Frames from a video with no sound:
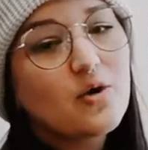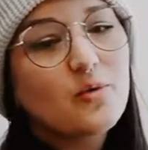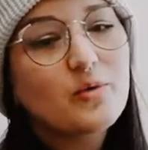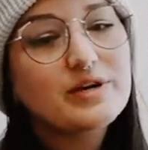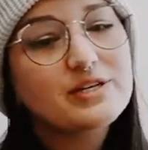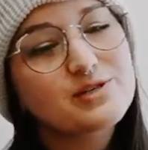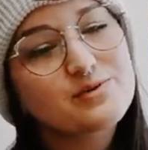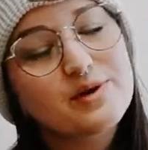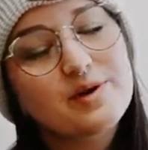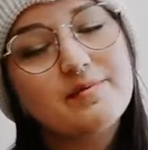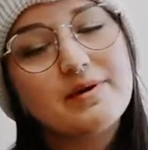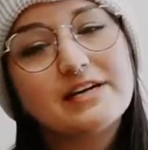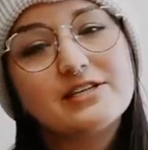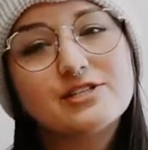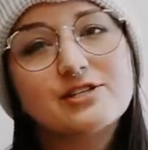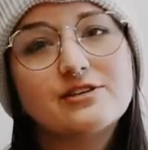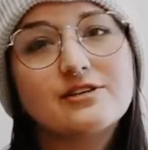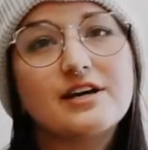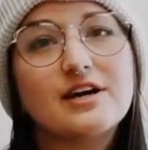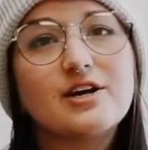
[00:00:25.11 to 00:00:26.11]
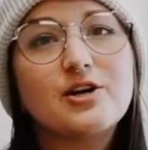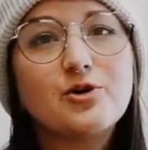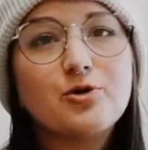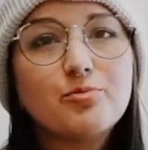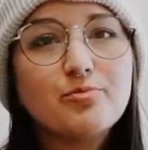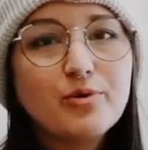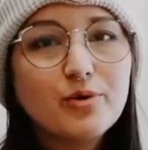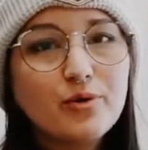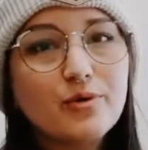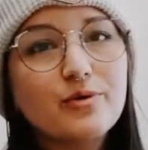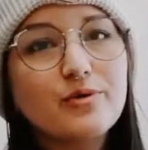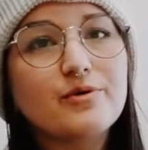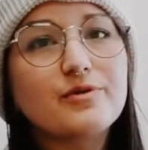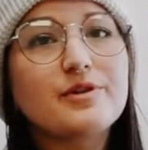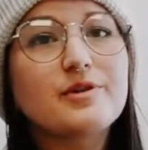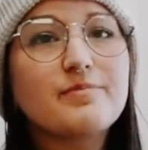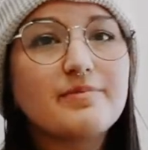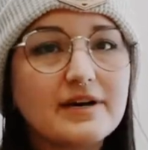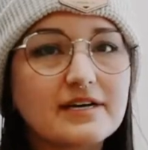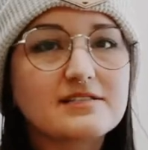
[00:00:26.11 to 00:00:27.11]
We just want to make sure that you pull
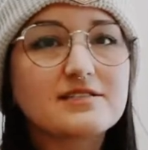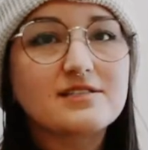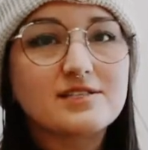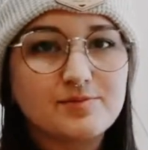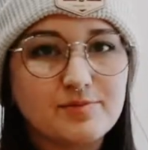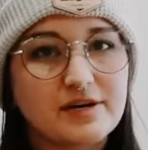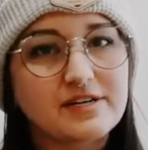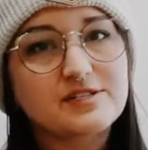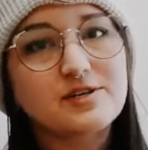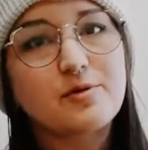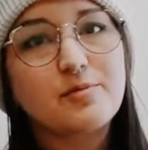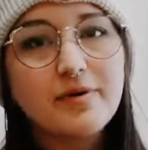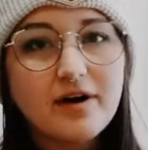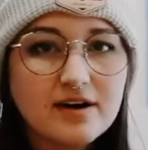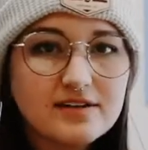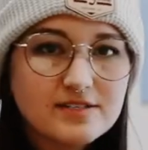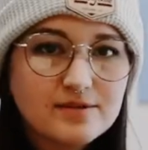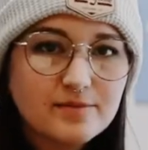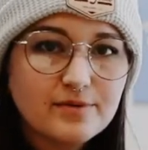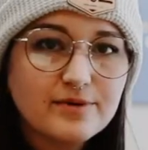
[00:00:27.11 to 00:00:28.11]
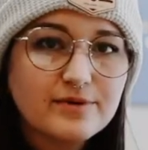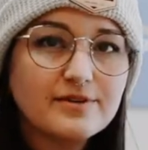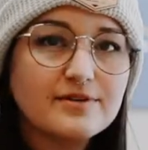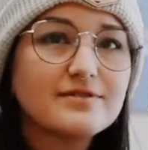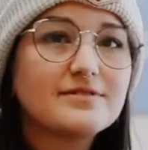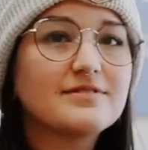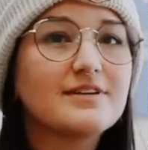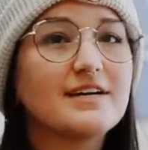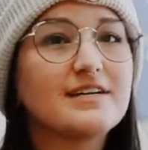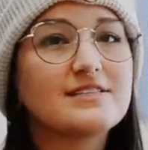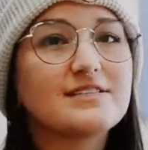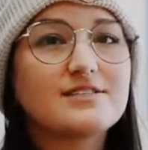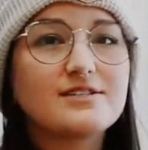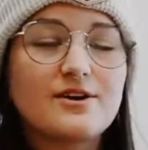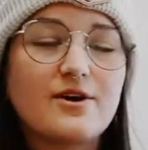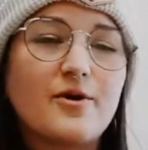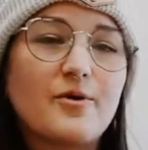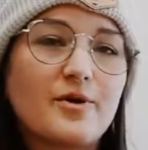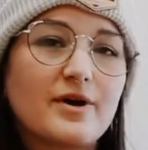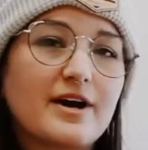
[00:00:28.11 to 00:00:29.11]
the best espresso possible, and
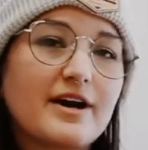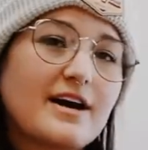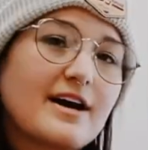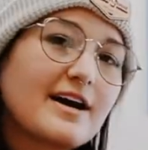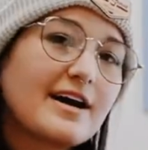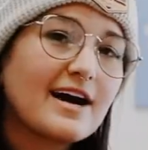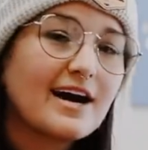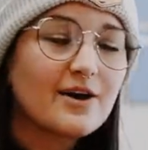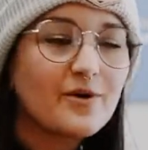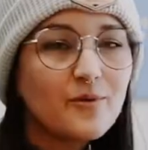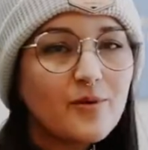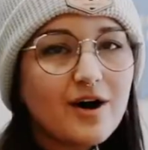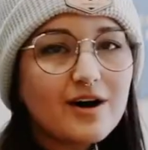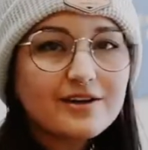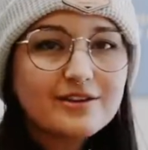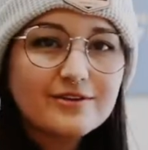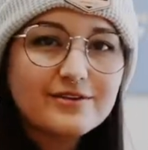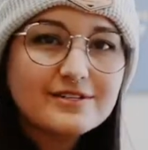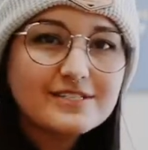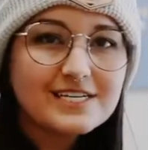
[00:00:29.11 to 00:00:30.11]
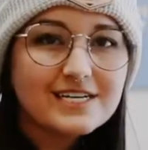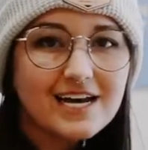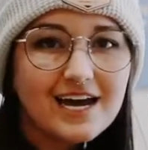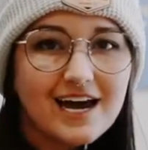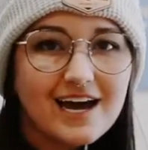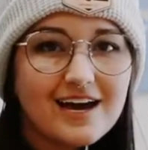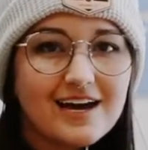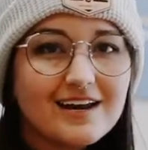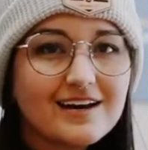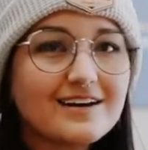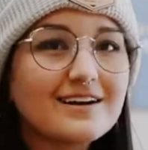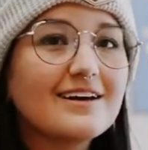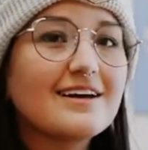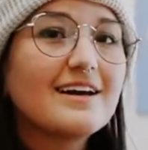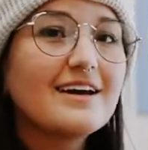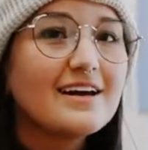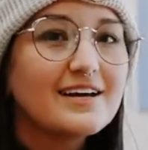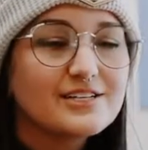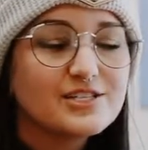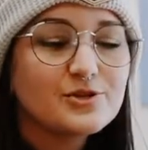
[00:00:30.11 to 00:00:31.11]
so we're going to kind of walk through it today and
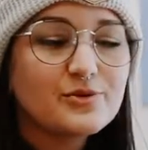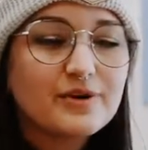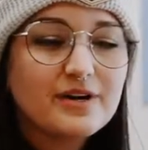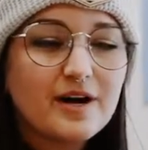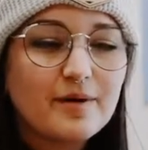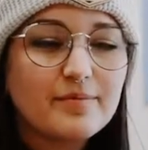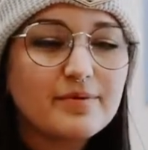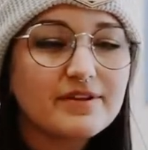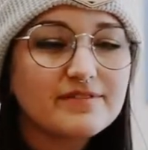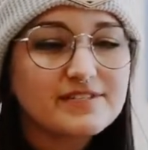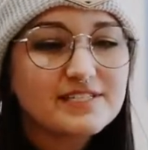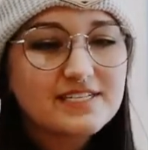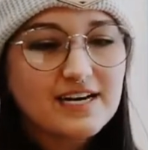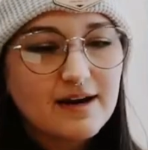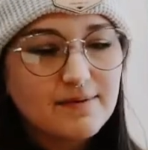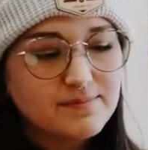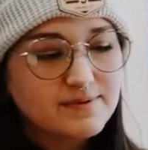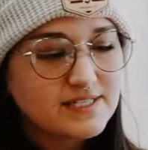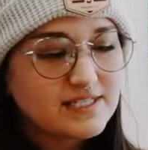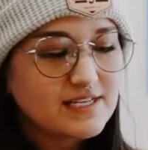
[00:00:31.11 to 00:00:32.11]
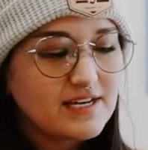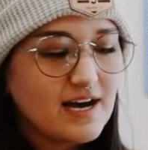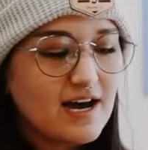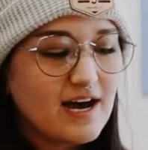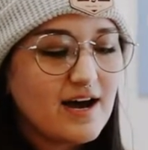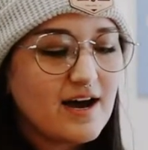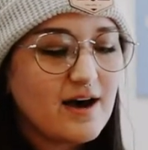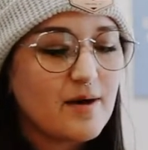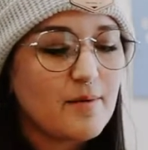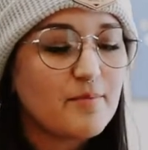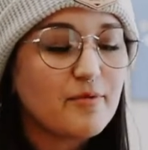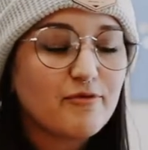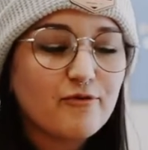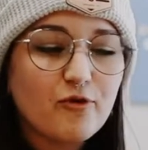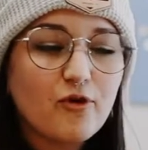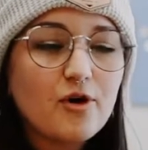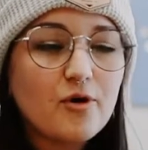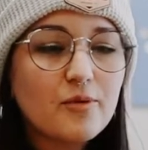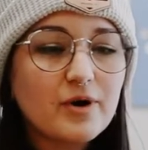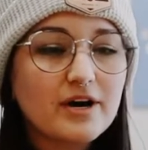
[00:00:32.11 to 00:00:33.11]
do a couple of steps.
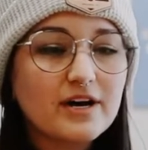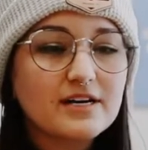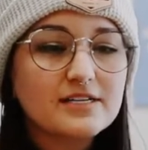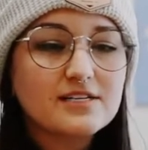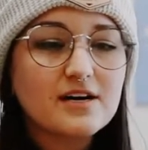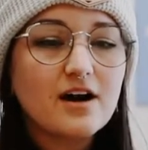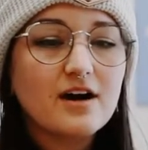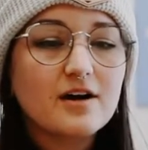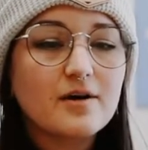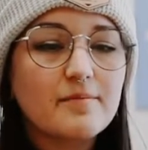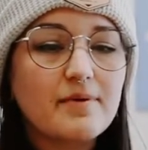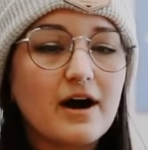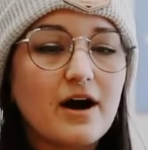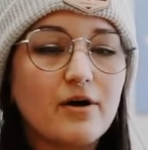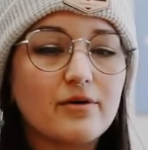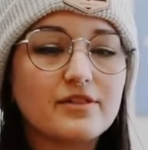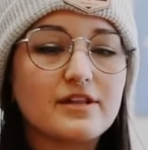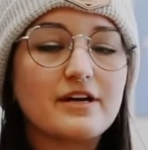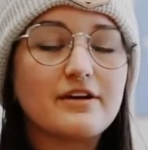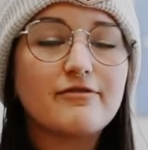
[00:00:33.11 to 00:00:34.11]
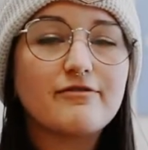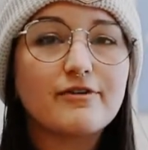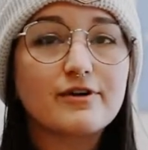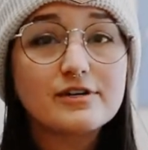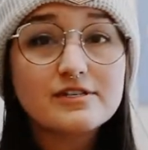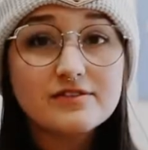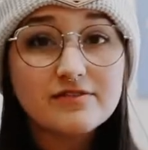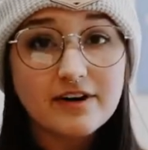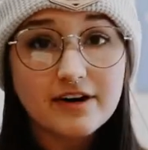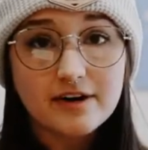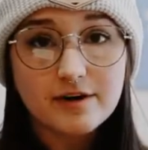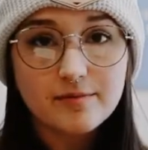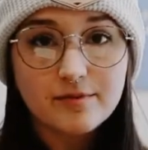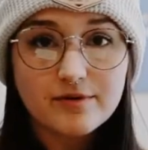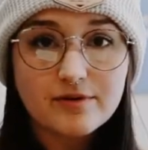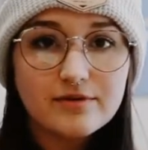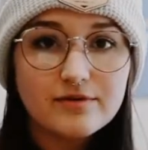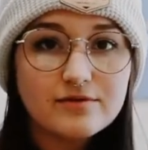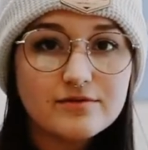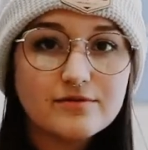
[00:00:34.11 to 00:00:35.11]
Before, we're going to talk about the first
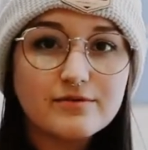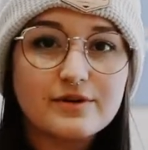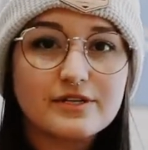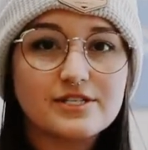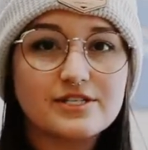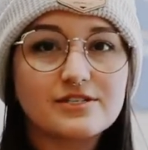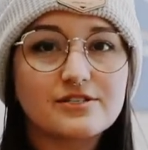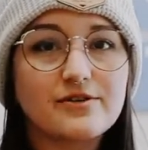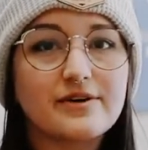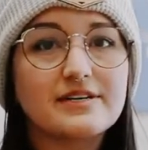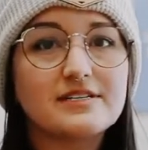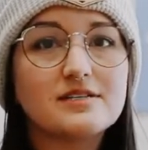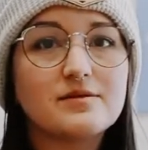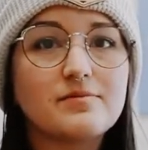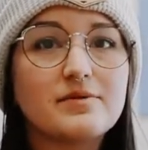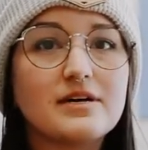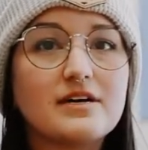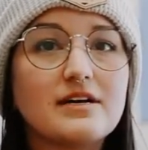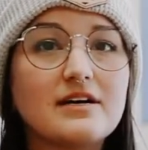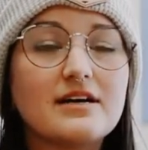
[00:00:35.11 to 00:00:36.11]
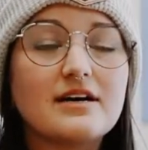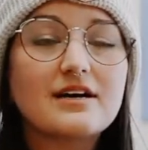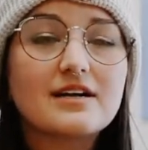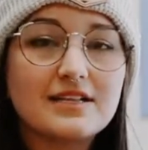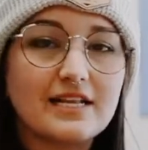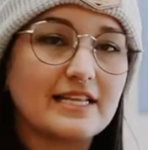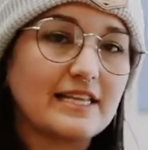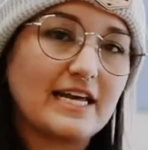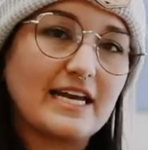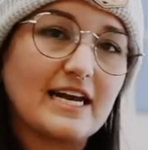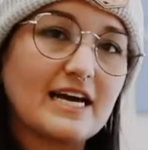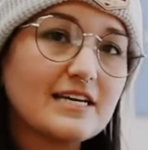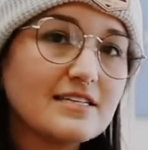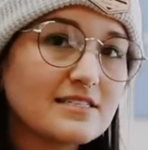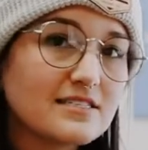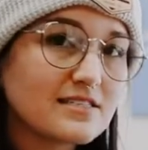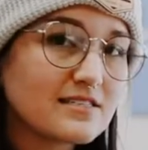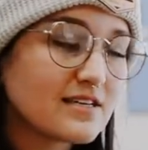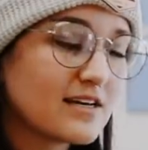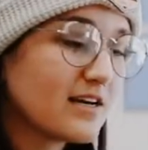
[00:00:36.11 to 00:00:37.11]
variable, which is going to be
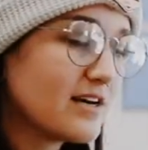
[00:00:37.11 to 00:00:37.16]
cleanliness.